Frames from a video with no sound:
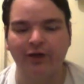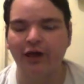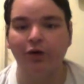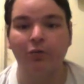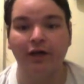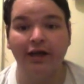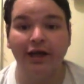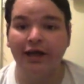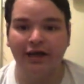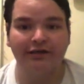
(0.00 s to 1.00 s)
video but
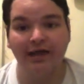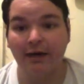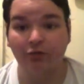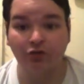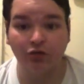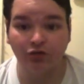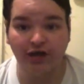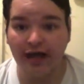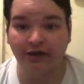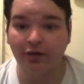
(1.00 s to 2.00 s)
his camera's all
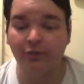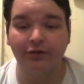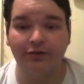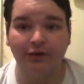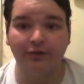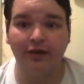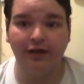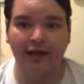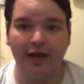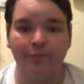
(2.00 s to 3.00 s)
jacked up and stuff
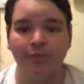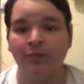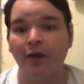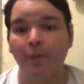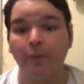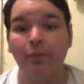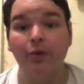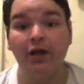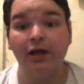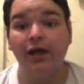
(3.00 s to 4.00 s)
like that
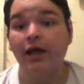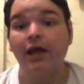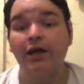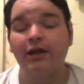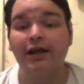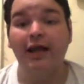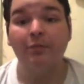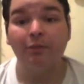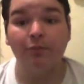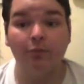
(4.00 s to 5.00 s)
but the
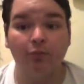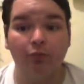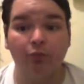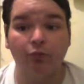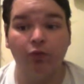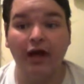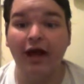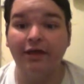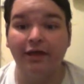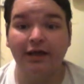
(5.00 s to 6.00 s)
MM what
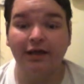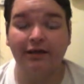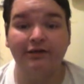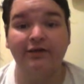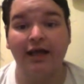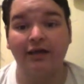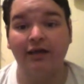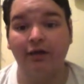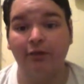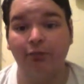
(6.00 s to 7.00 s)
I think is that
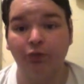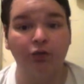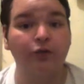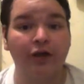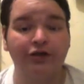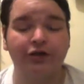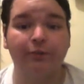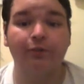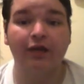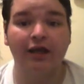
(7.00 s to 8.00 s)
the Blue
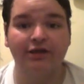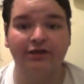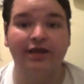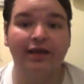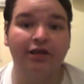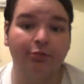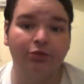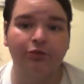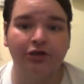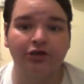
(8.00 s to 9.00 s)
Ranger it said that the
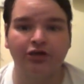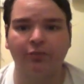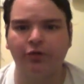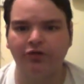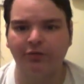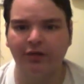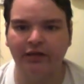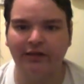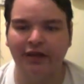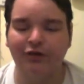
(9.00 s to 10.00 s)
Blue Ranger's supposed to be the
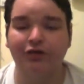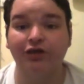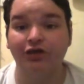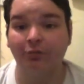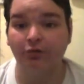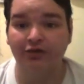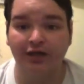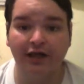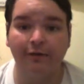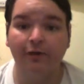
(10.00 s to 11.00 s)
leader she's supposed to
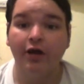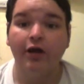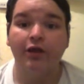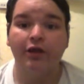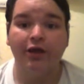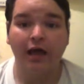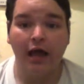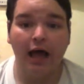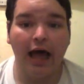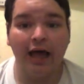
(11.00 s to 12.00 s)
give the
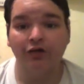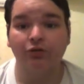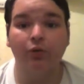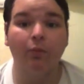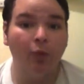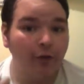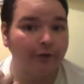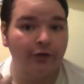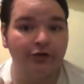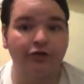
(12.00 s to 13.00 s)
actual
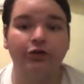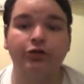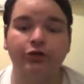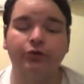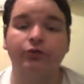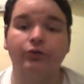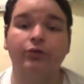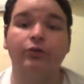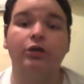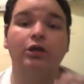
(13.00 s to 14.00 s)
morphers to